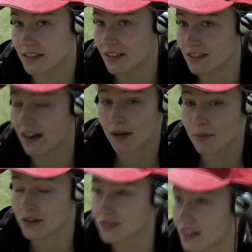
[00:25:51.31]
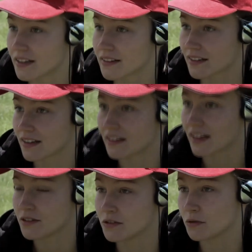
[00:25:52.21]
did. I personally think that
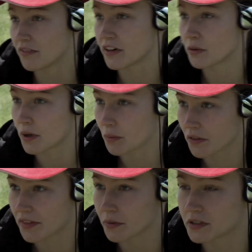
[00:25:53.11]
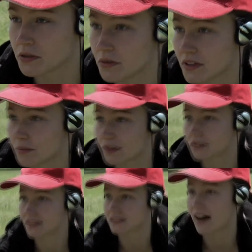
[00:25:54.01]
they knew very well what they were doing,
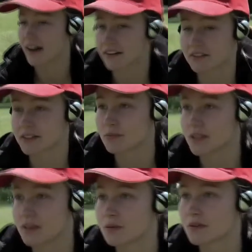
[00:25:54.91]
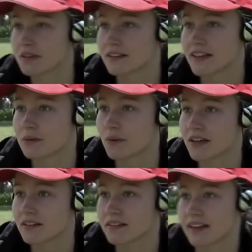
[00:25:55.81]
because they are tiring people in that
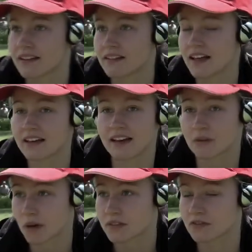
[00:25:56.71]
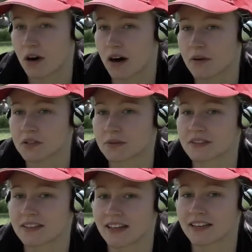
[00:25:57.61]
way. They can wait for hours
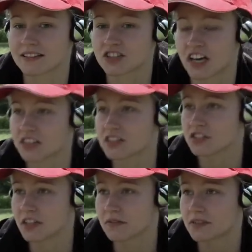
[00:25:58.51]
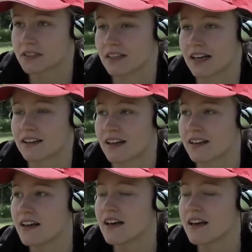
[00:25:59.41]
because they can change shifts and